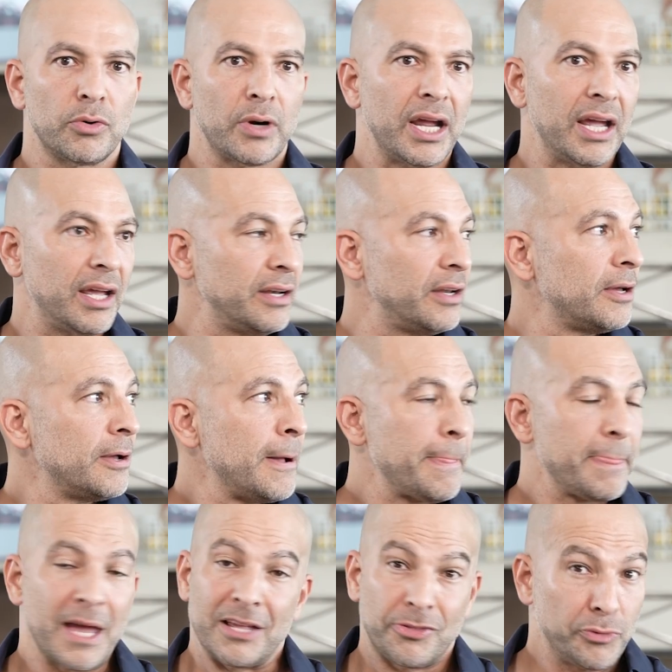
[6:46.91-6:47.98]
grade
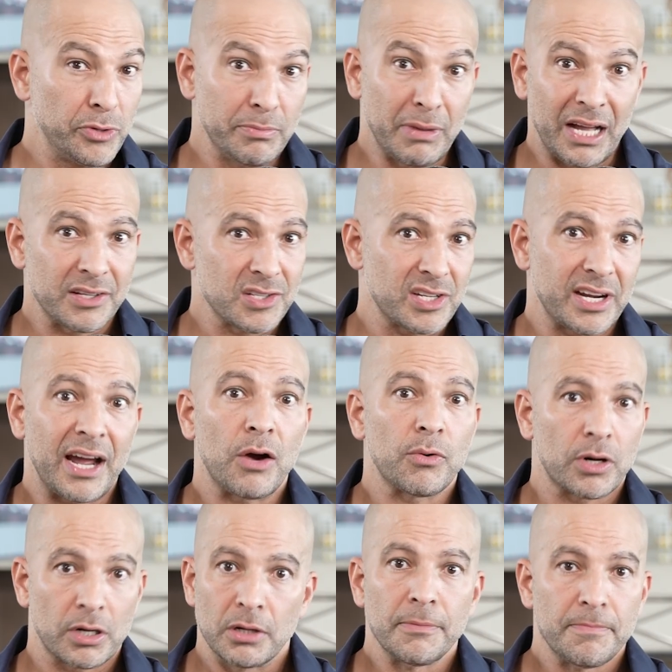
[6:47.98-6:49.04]
at 3 miles an
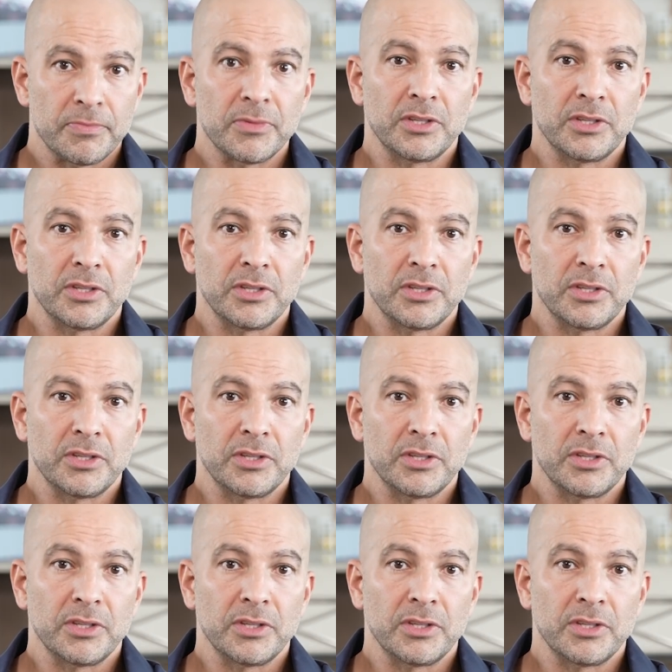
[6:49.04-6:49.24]
hour,